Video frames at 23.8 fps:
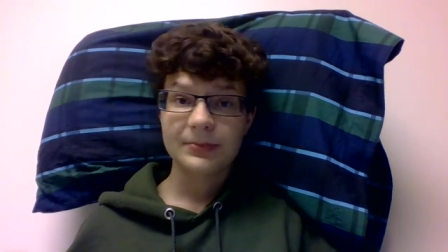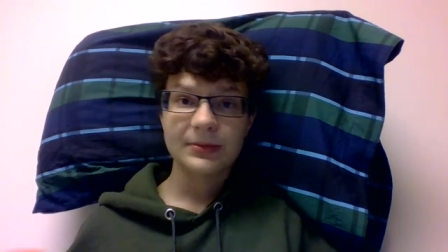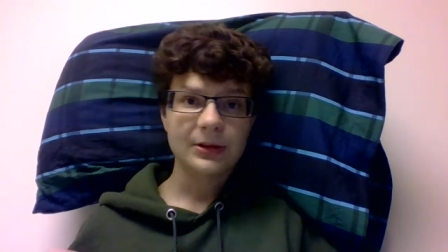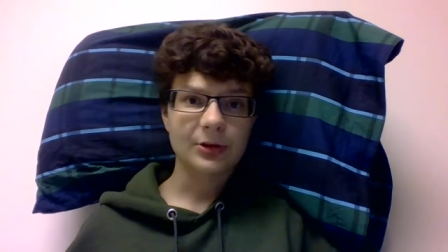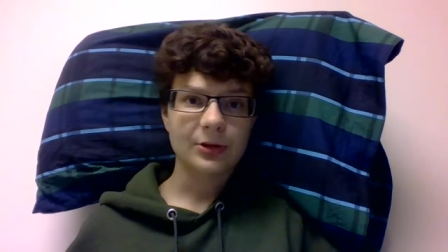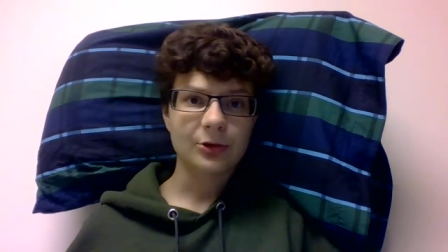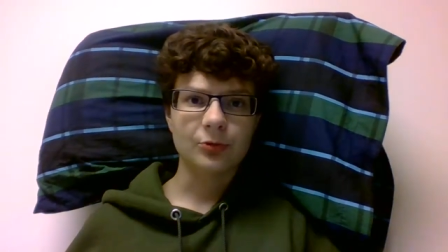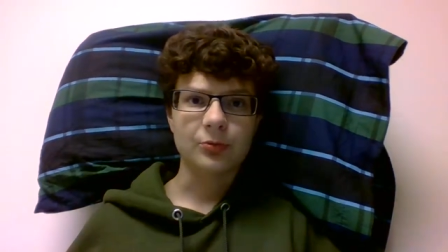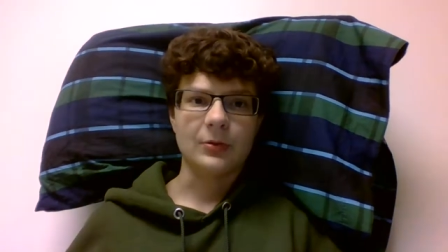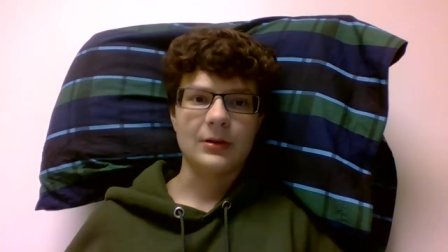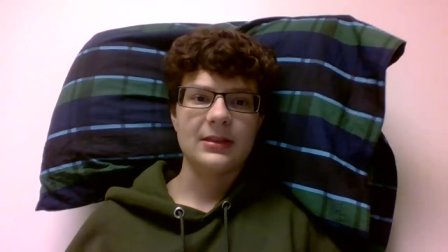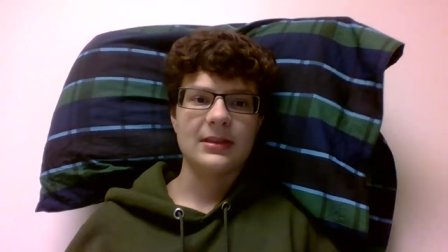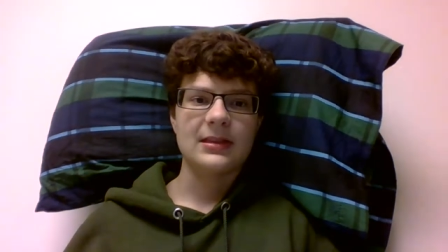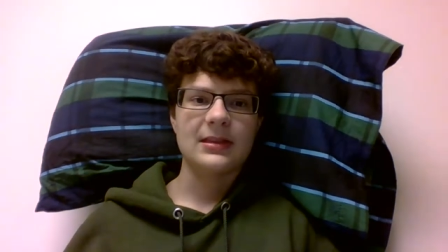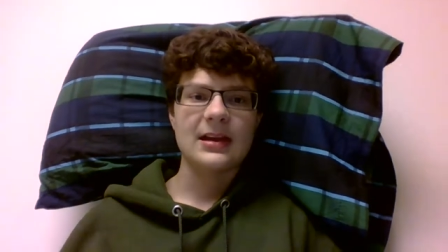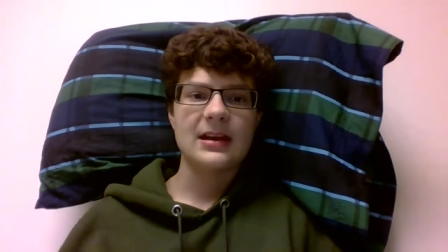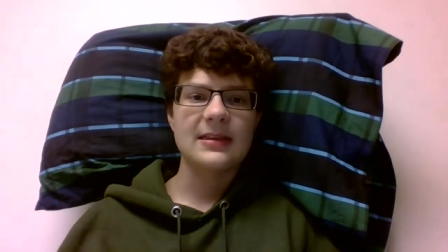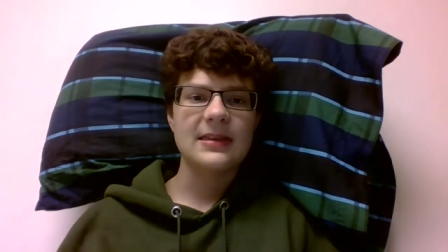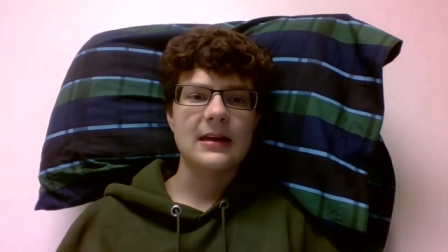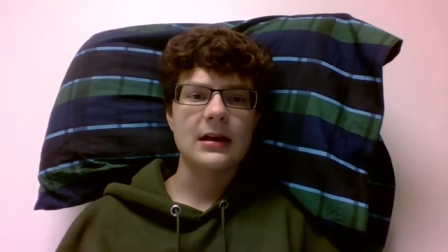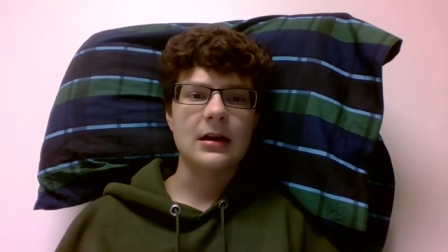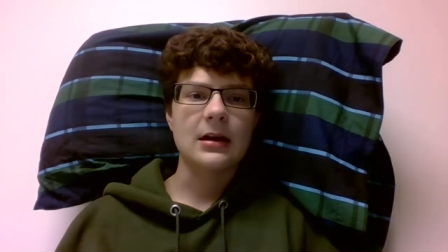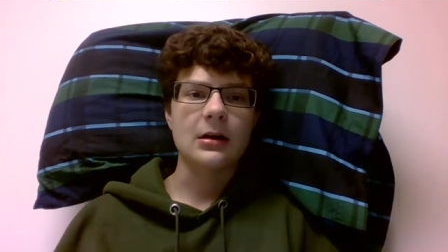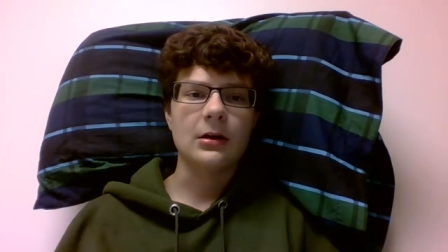there's one
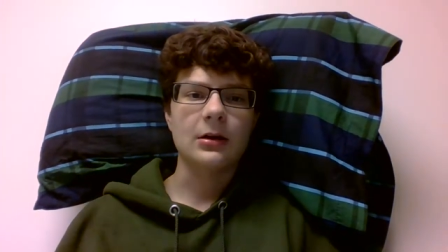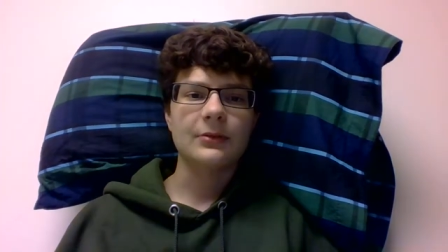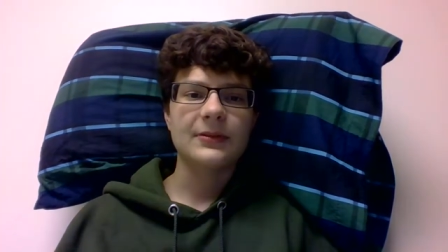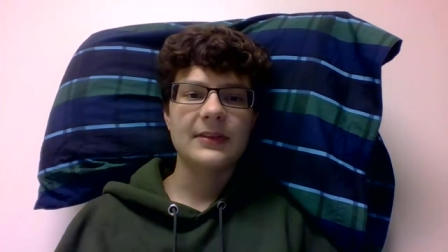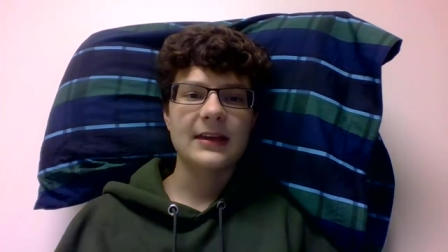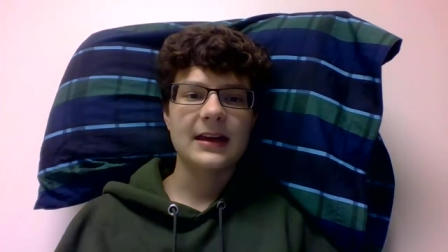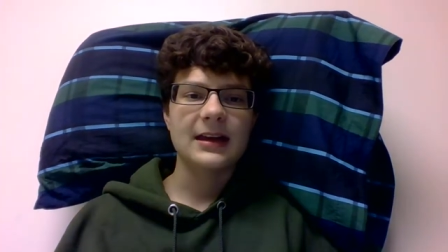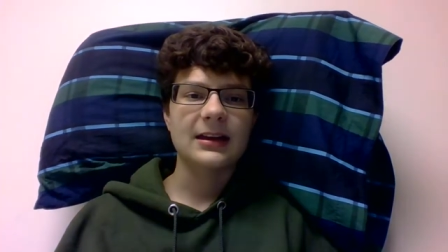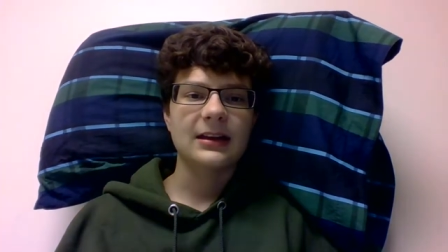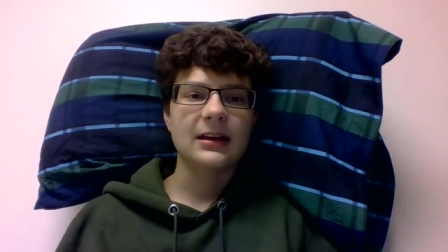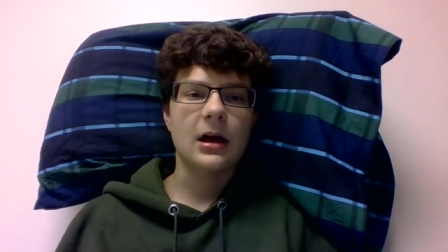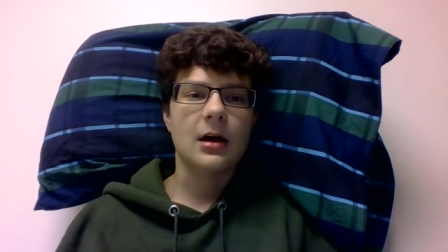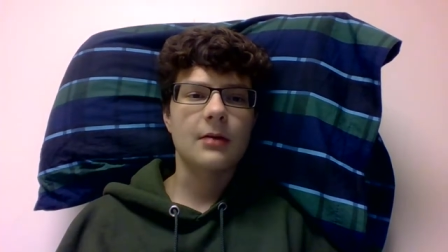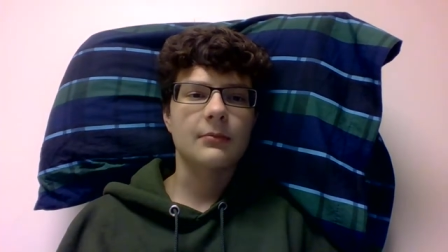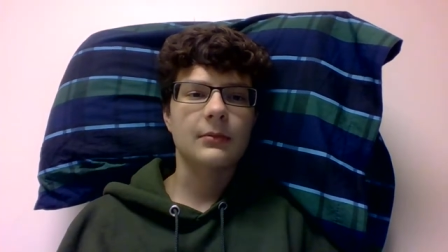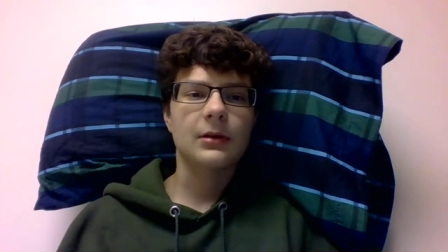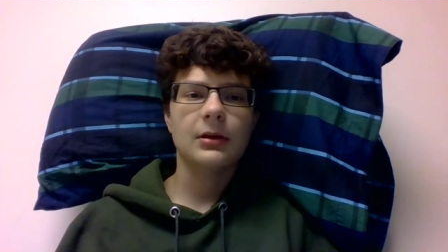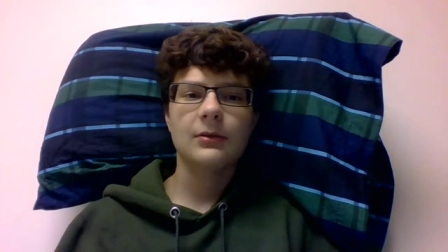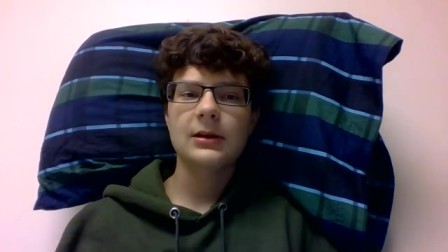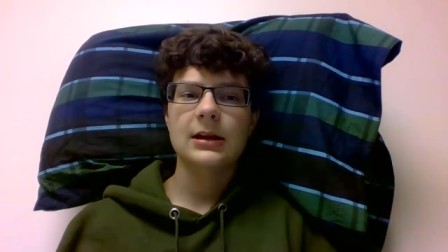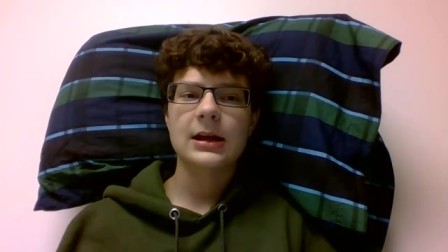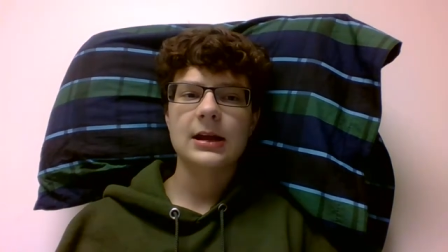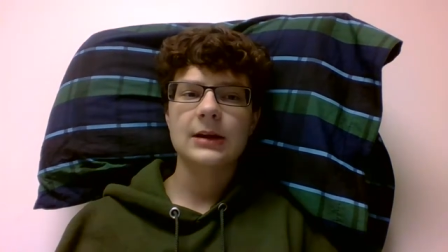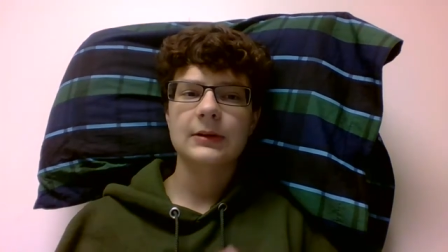line that oh, that got
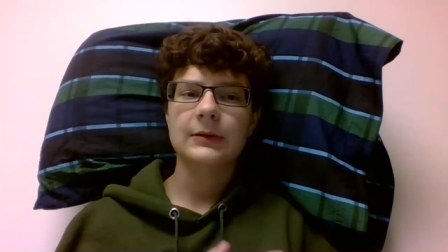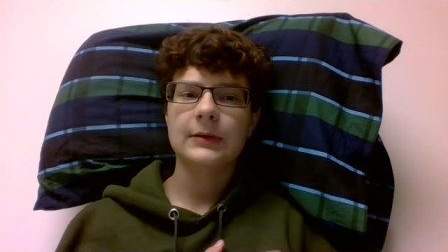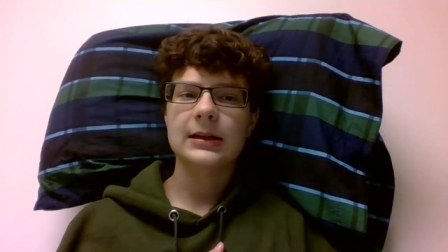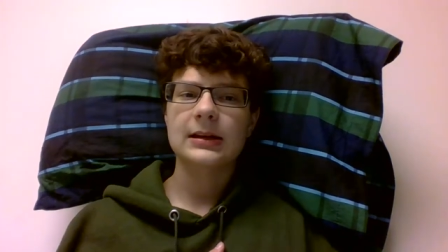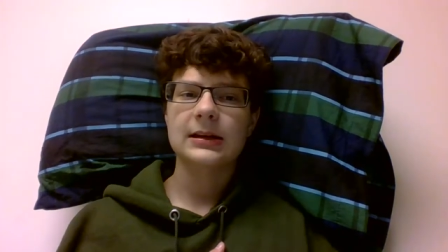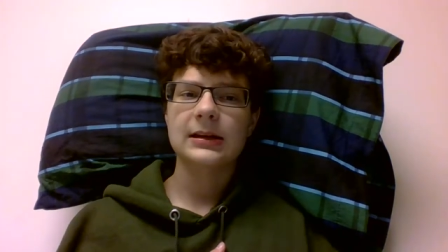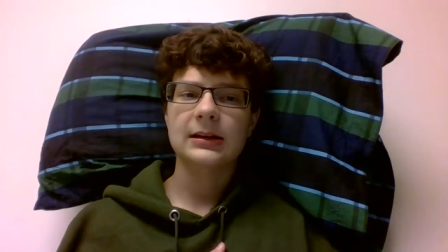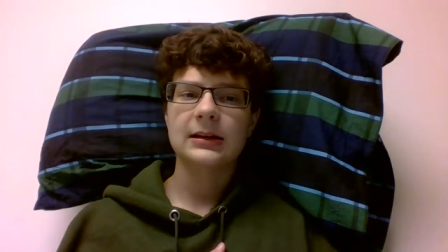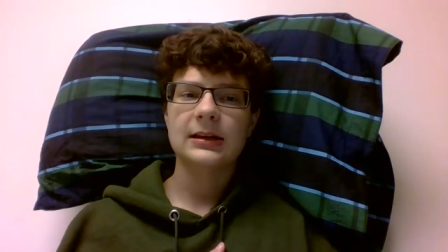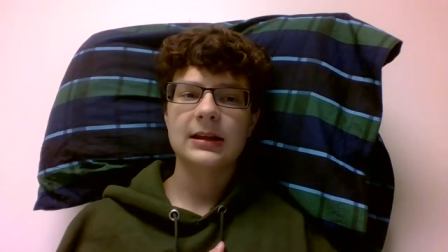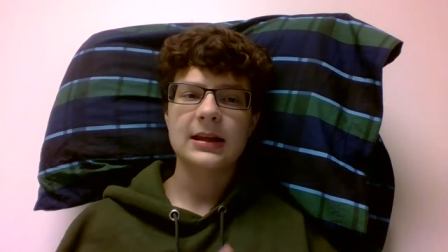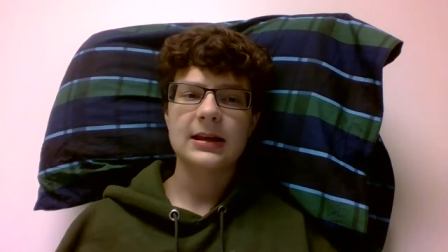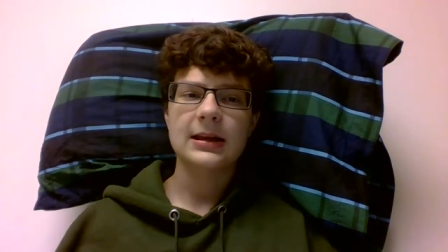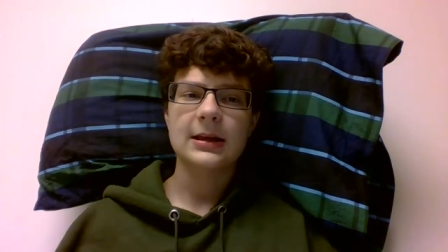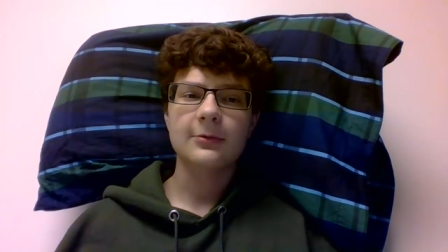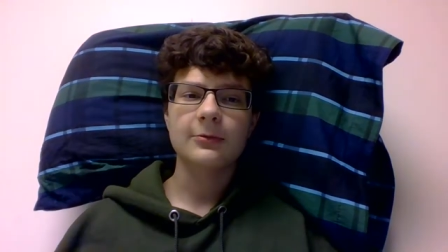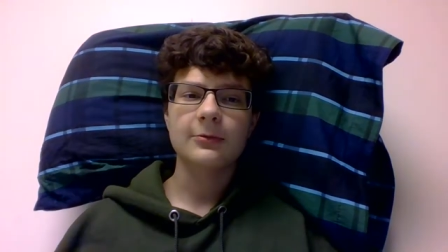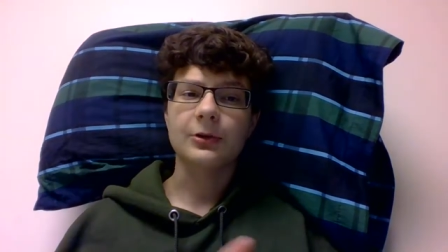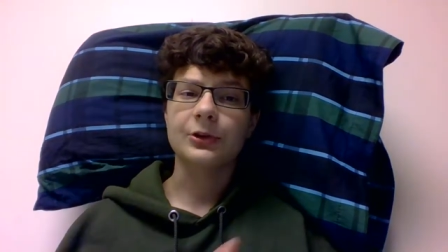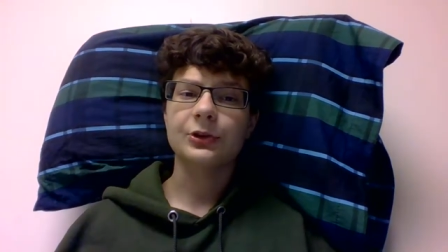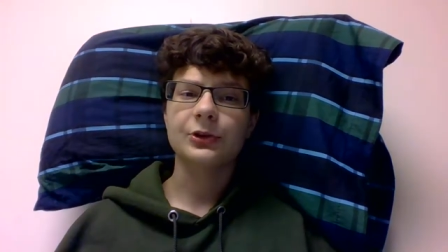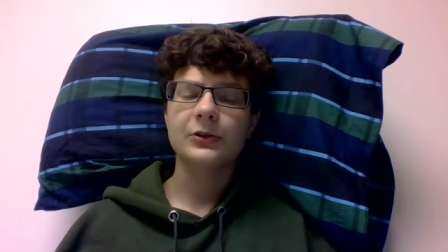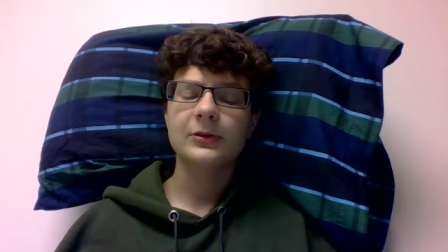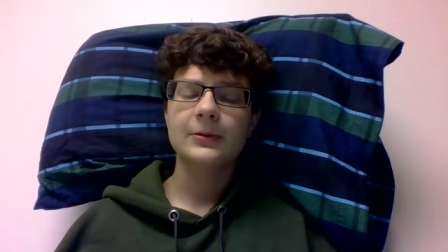me when i read it and it
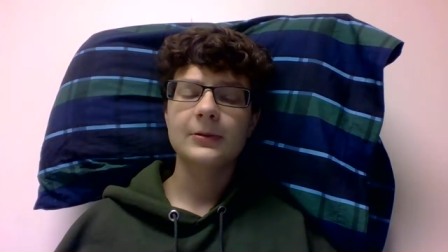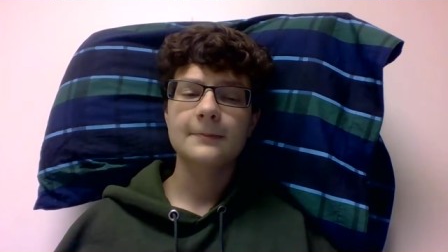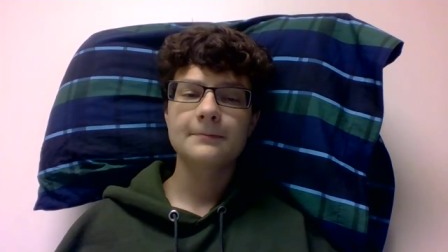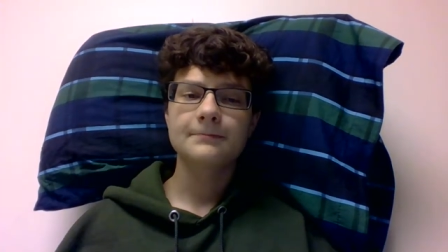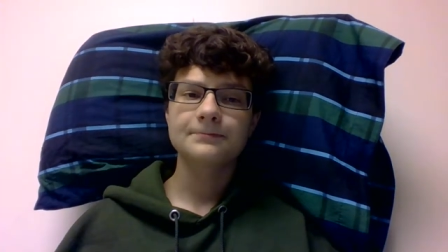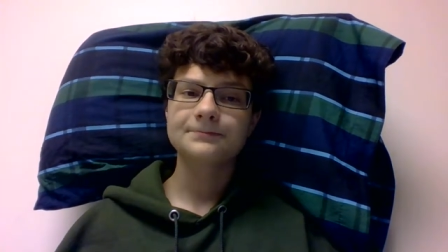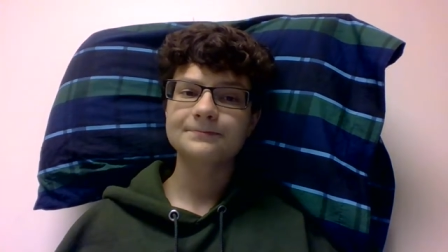was